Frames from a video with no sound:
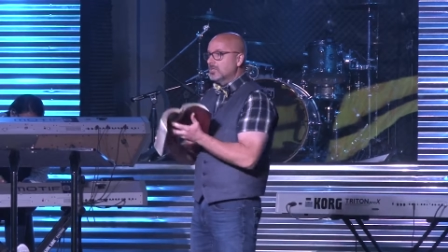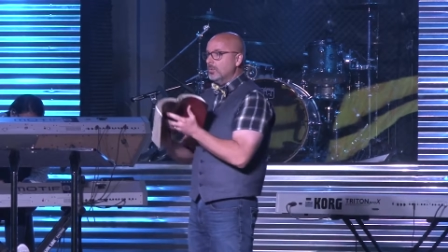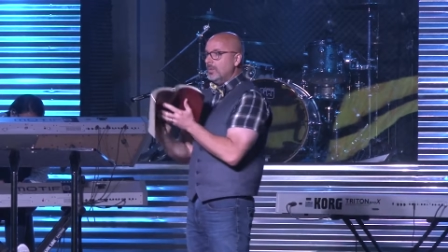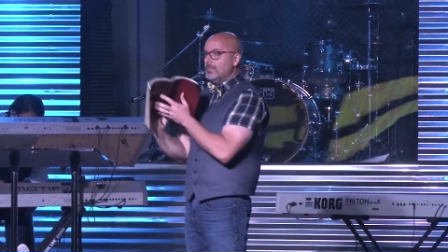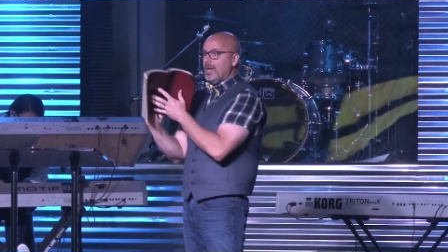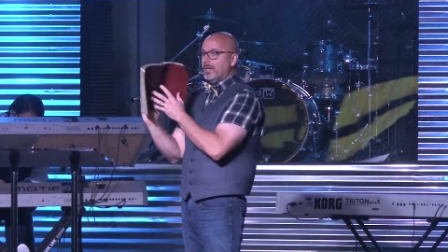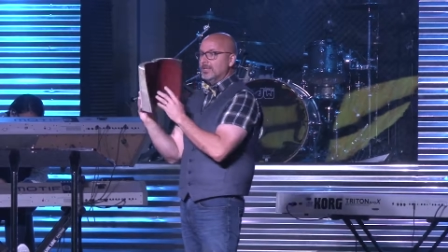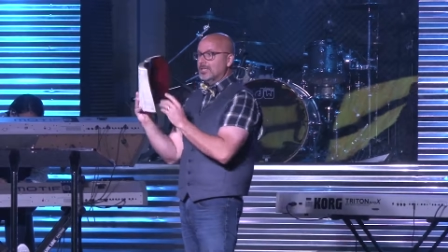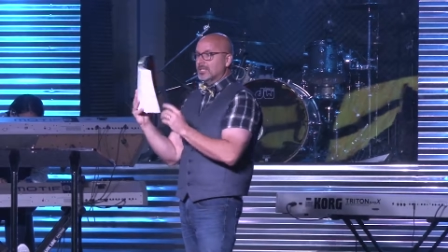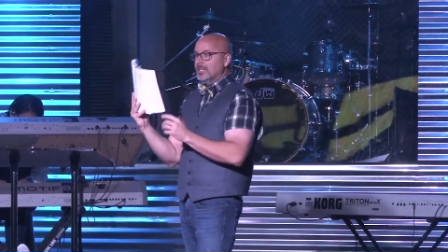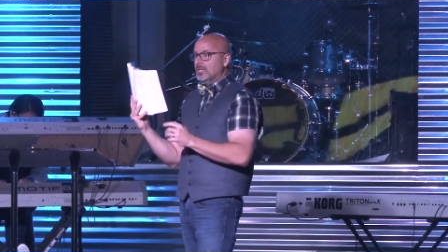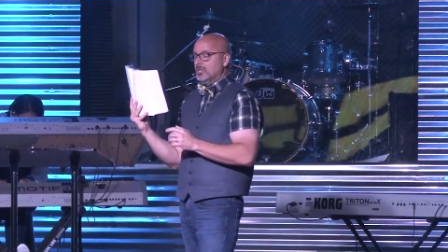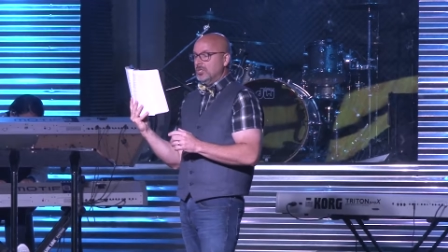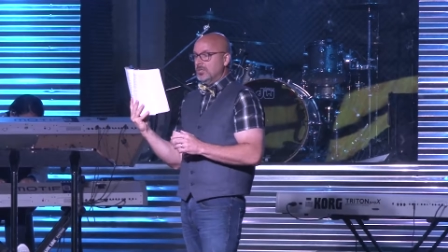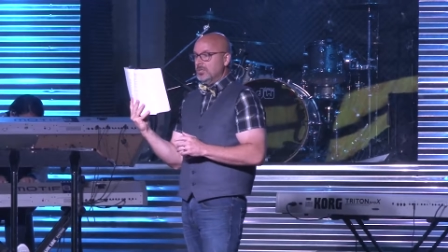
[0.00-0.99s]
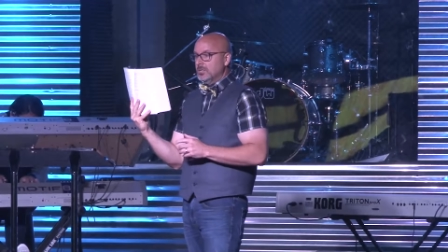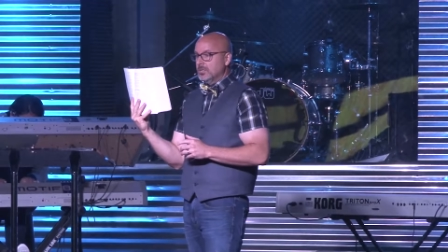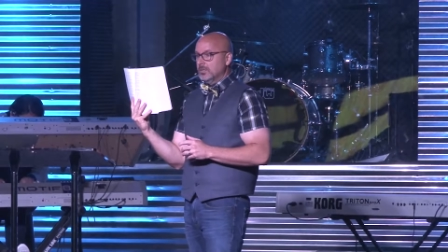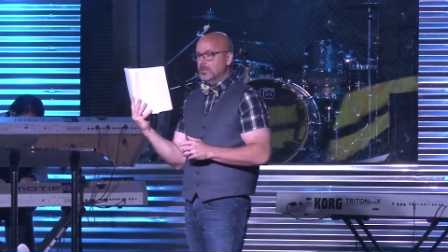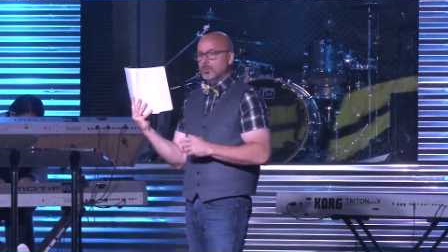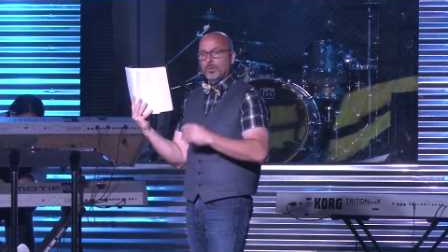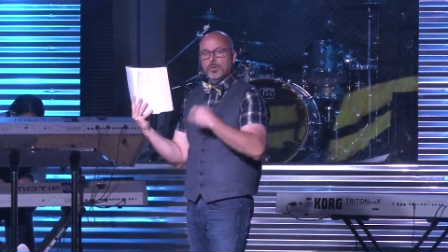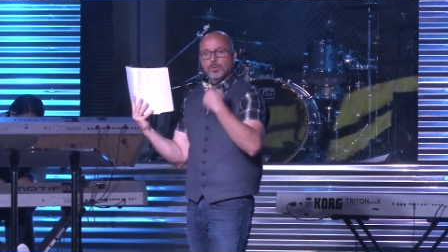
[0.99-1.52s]
do we make decisions?
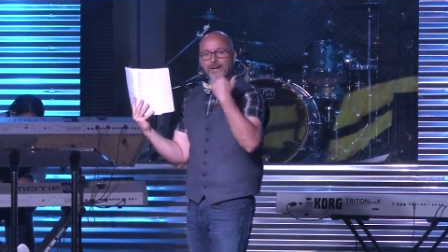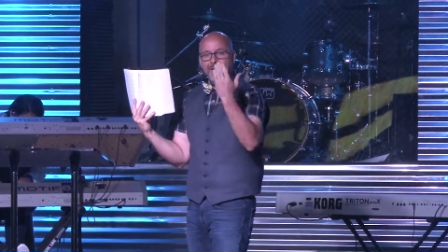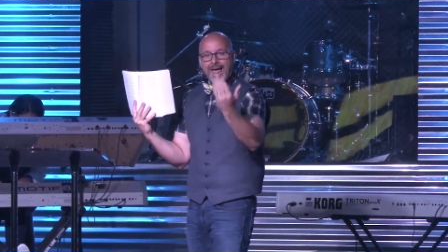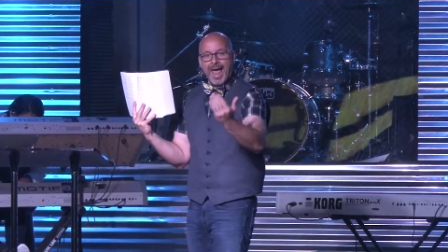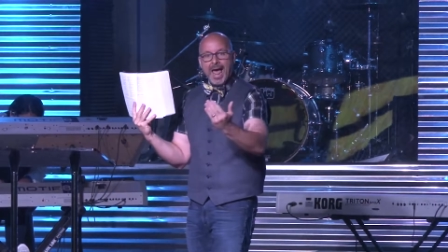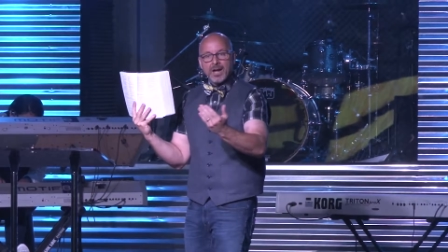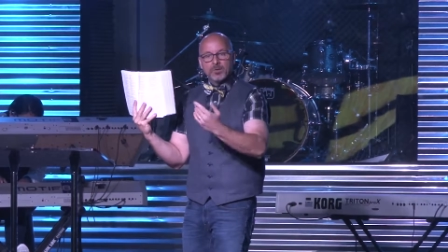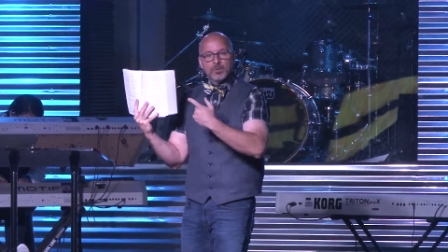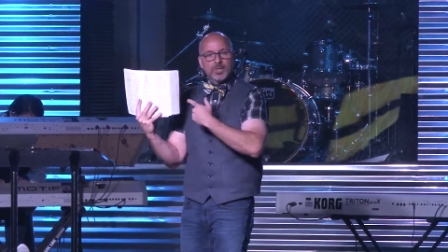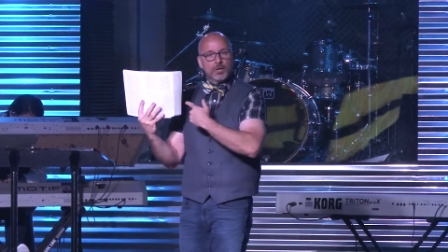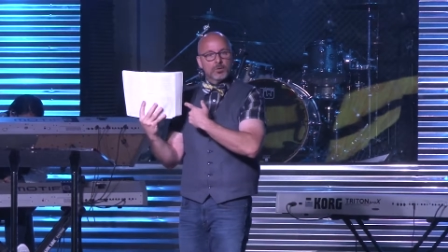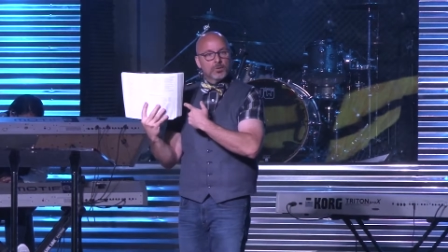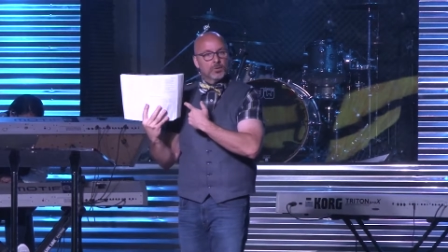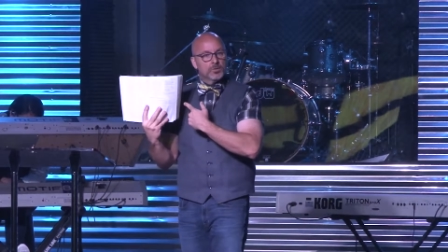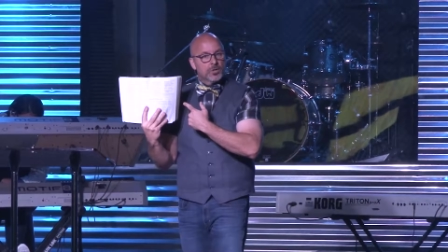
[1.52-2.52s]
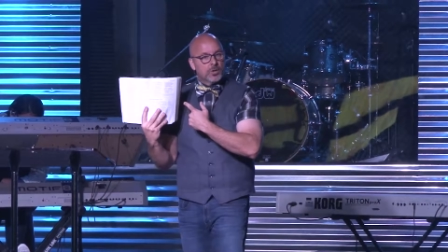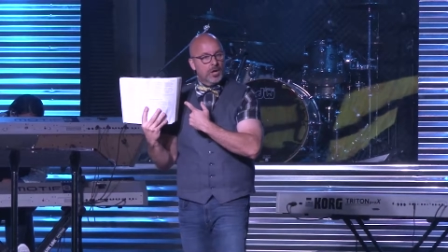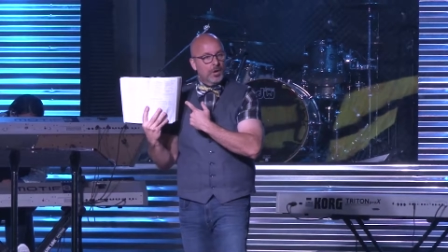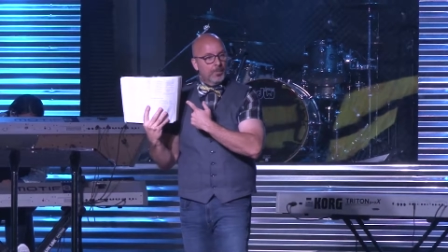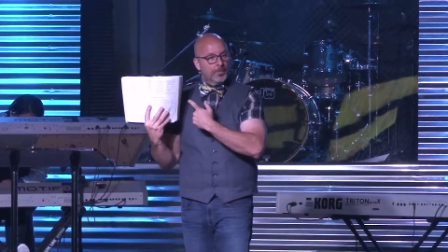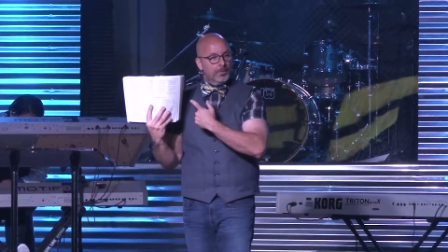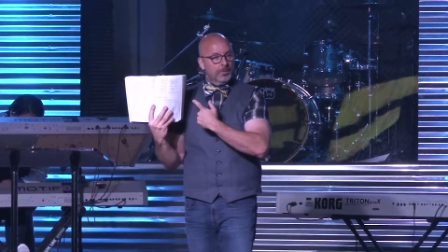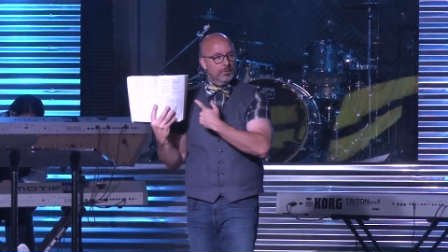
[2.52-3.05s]
Do we react without going to our
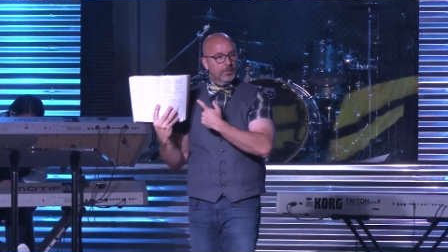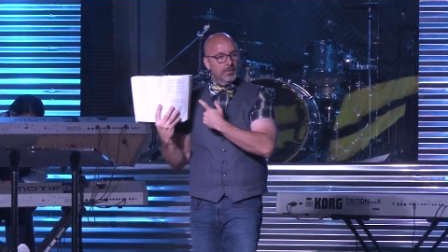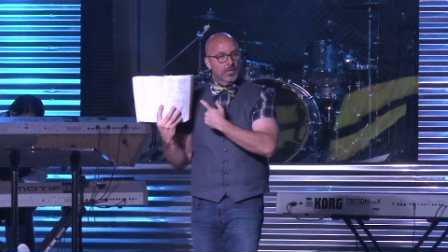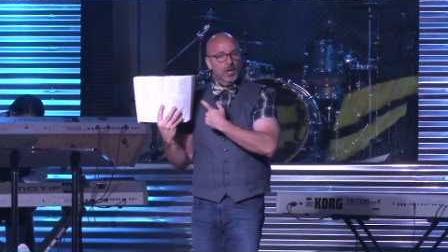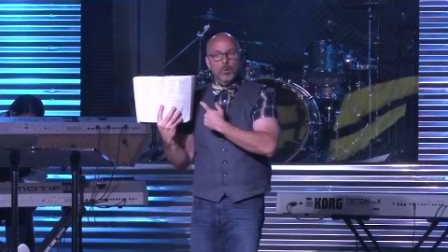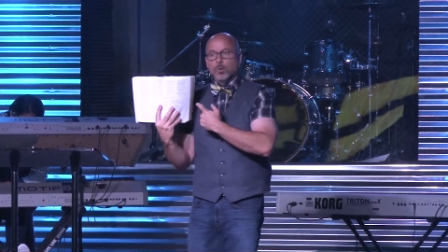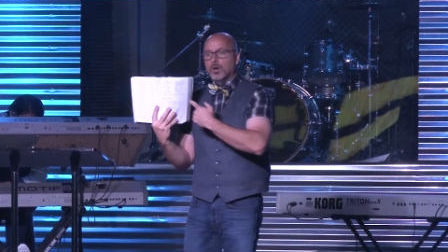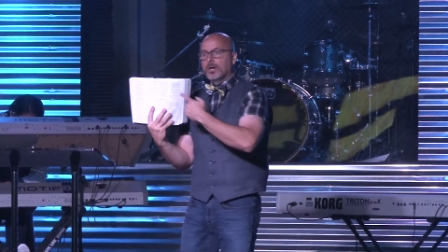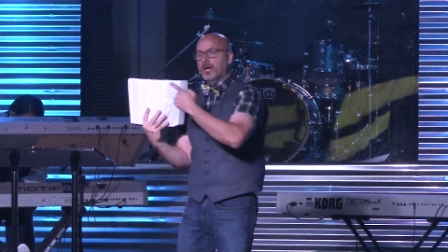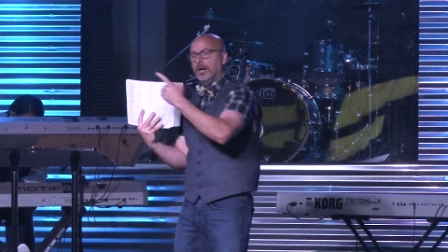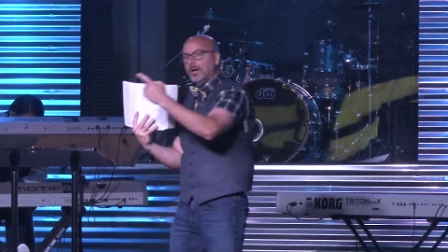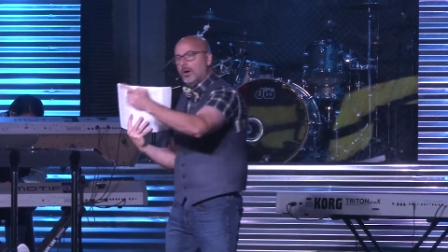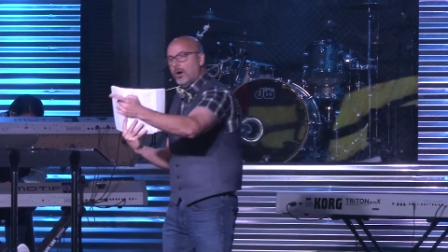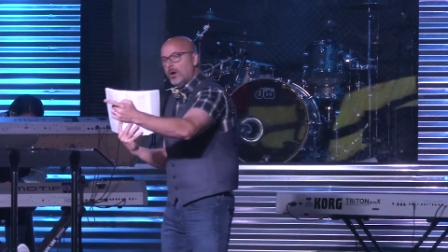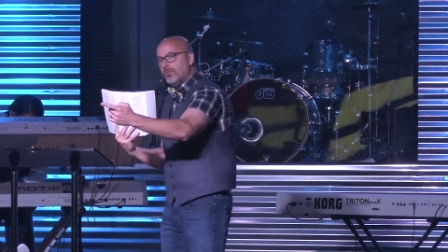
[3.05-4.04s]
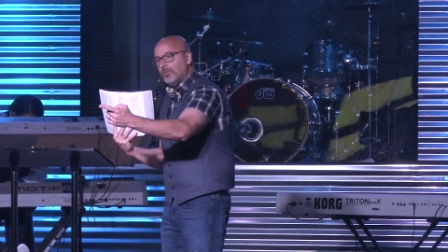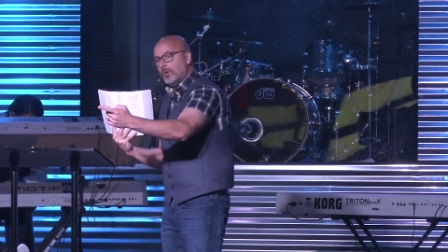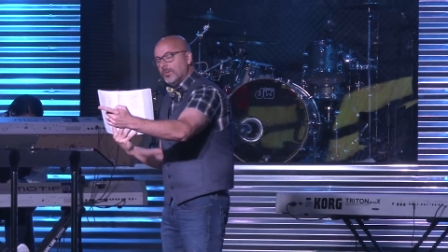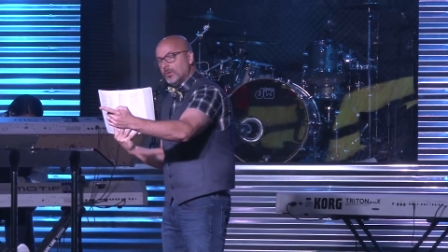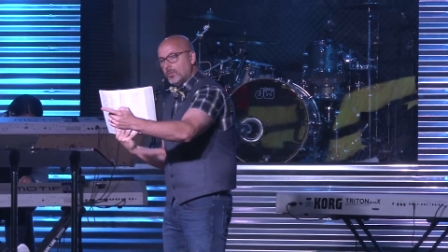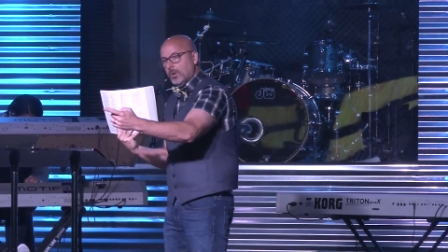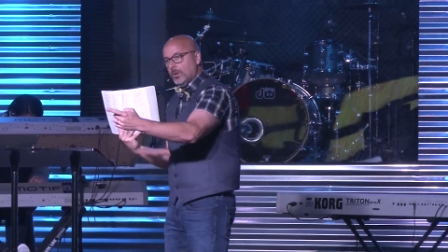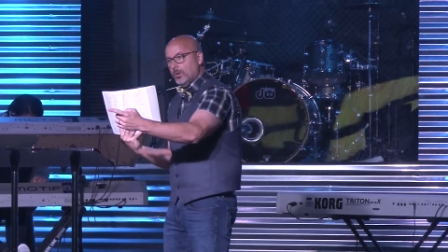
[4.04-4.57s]
helper? We're cut off on
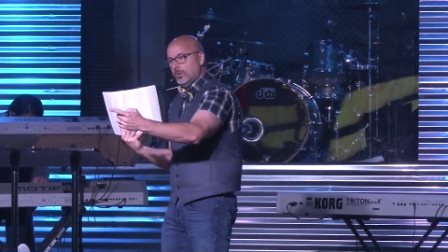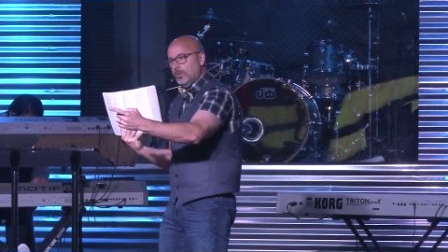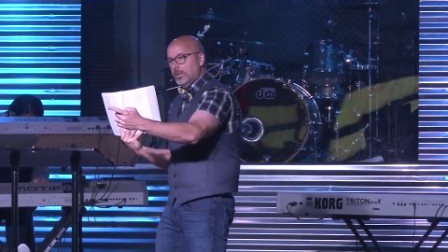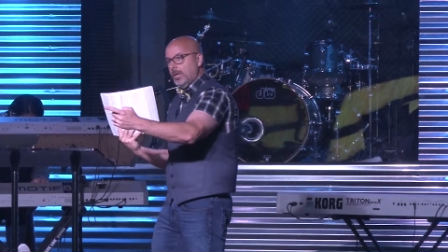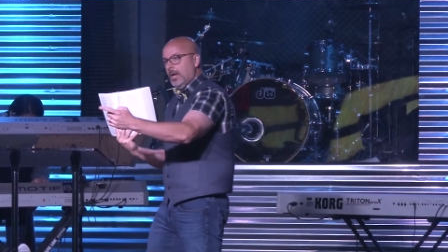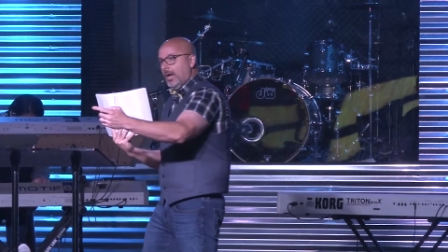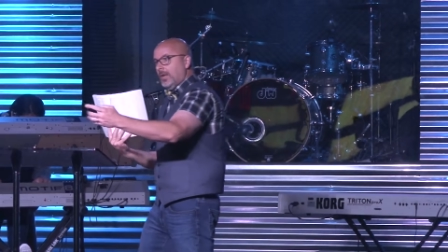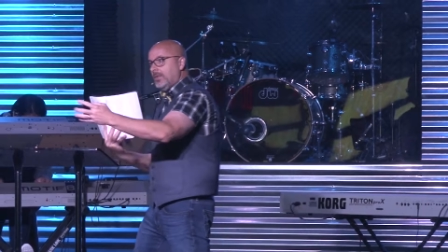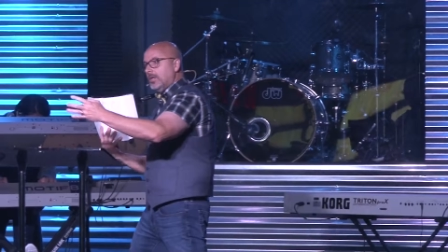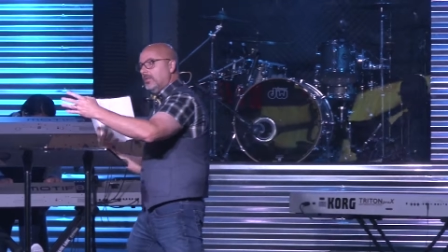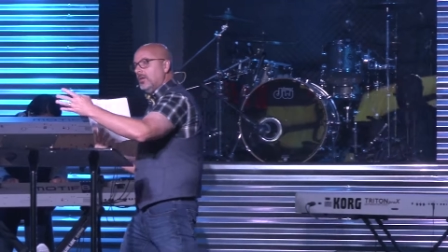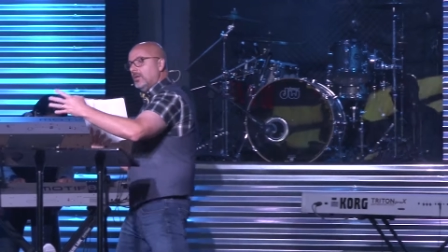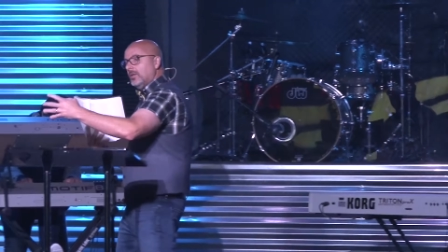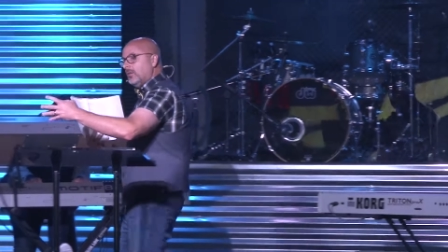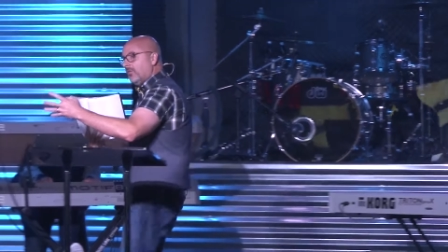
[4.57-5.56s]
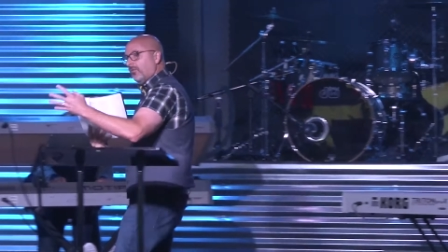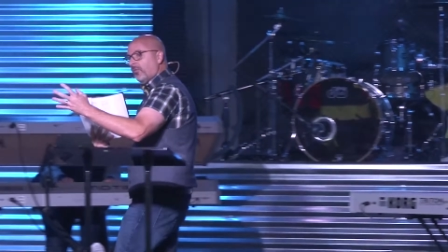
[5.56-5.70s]
the road, and then the